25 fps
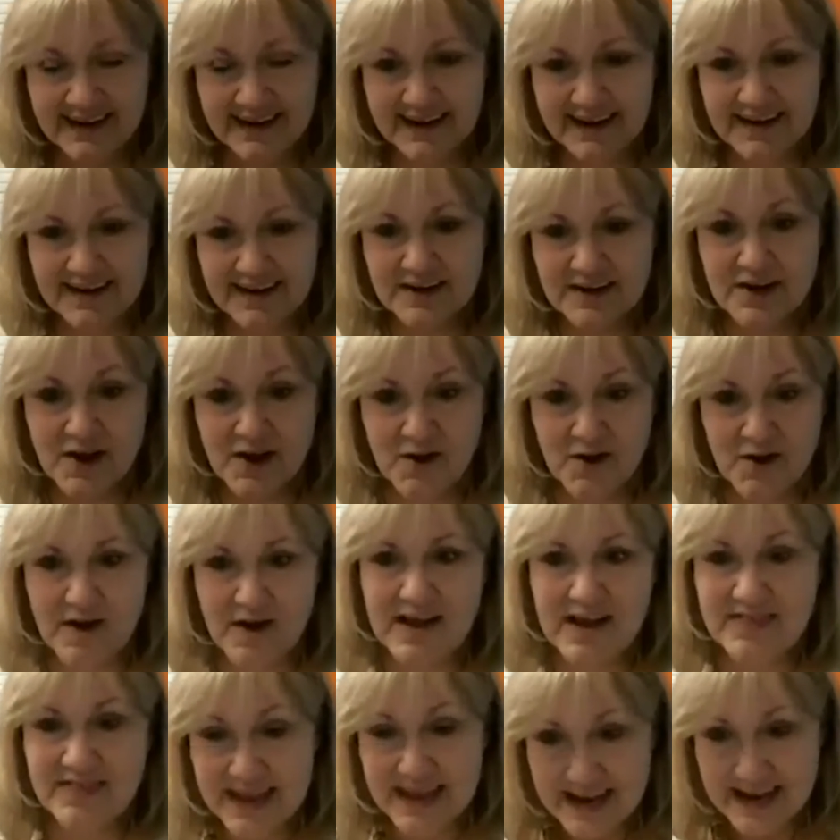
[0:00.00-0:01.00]

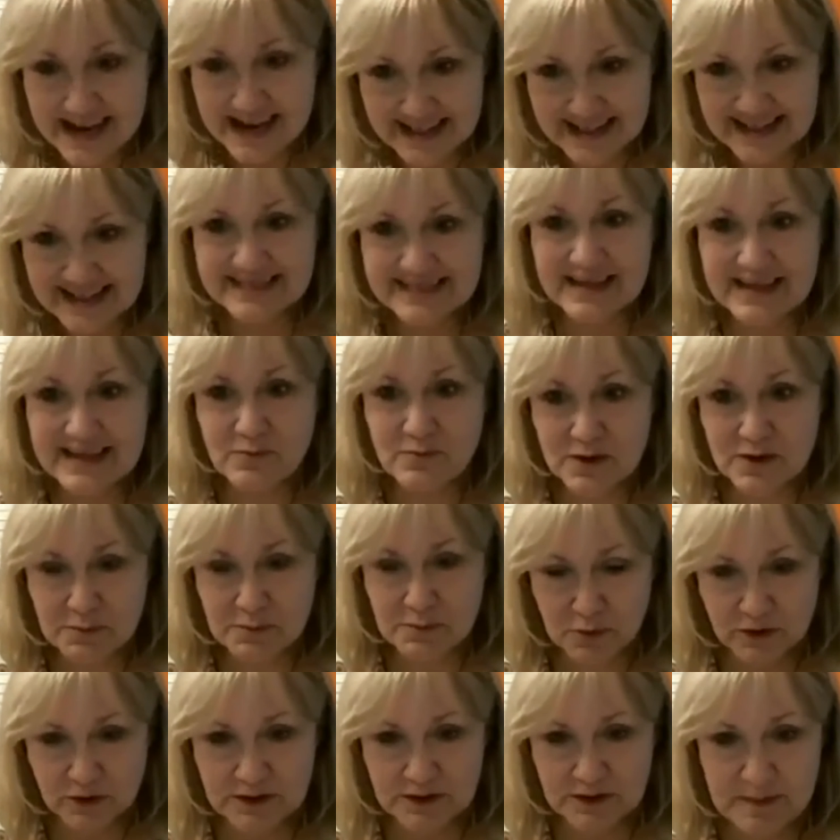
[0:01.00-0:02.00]
and they want to
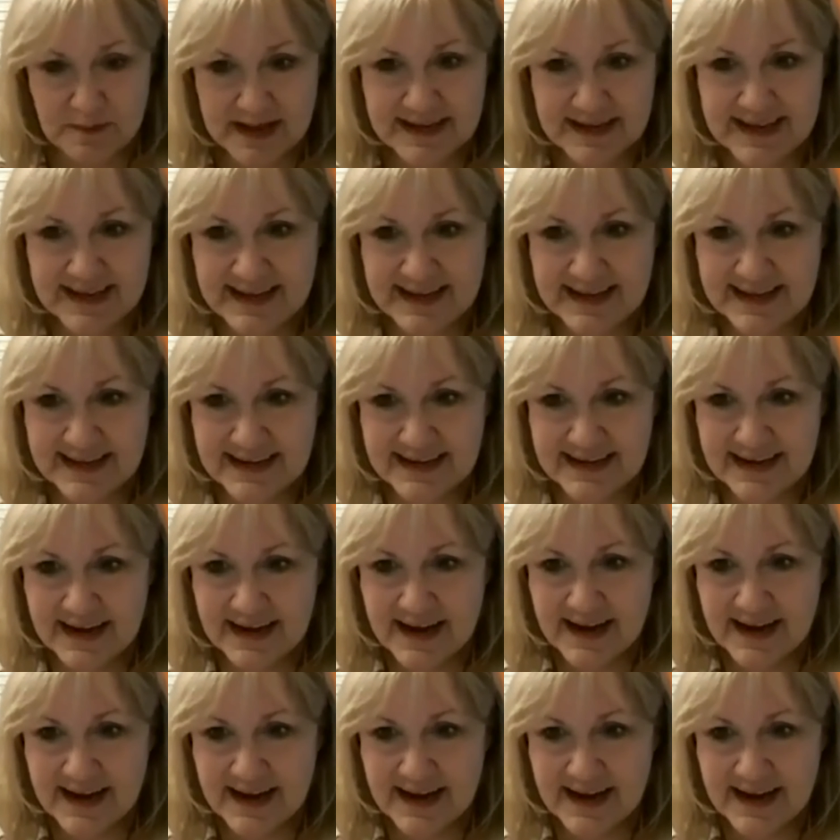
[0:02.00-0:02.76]
pull it back in.